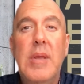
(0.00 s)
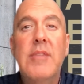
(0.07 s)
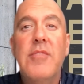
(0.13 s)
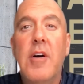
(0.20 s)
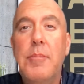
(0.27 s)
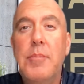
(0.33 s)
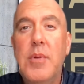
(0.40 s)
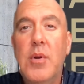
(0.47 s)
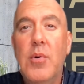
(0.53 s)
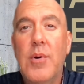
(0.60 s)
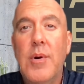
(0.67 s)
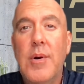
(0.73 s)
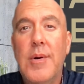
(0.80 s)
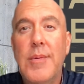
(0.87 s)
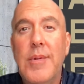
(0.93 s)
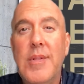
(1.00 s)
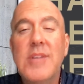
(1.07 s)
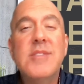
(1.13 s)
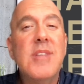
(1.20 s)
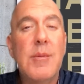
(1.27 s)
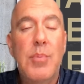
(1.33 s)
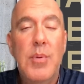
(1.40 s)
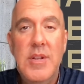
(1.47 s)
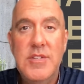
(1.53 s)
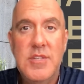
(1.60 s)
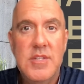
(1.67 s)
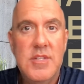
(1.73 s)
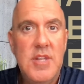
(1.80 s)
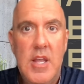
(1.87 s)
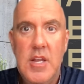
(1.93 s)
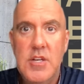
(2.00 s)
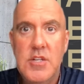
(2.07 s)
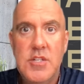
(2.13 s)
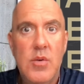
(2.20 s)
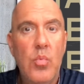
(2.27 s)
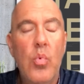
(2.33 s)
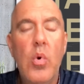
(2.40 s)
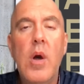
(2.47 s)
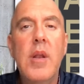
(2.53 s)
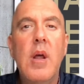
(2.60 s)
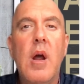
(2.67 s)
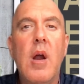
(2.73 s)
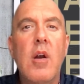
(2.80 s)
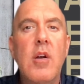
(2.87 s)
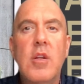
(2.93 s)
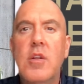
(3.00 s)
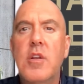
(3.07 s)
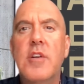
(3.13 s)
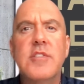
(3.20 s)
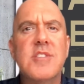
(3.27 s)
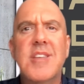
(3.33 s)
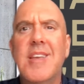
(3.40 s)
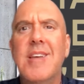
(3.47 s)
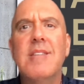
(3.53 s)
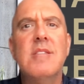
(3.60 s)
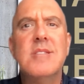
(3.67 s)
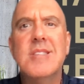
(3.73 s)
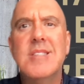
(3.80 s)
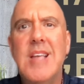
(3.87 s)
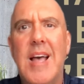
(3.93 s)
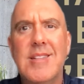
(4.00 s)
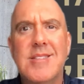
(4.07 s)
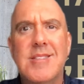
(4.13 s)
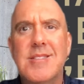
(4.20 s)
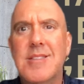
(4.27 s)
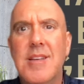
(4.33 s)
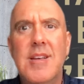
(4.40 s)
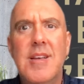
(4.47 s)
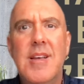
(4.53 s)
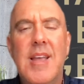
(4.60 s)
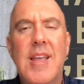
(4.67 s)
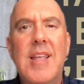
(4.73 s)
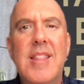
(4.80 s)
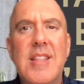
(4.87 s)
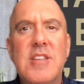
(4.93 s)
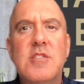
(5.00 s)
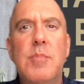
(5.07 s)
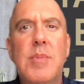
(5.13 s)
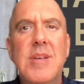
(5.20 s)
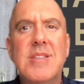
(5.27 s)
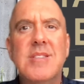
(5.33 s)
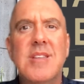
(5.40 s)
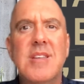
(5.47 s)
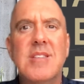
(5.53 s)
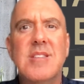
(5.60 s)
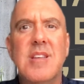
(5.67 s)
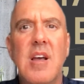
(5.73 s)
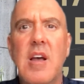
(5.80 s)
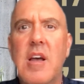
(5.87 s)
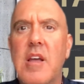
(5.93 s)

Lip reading: beef up your listing presentation? What are your skill sets in this business?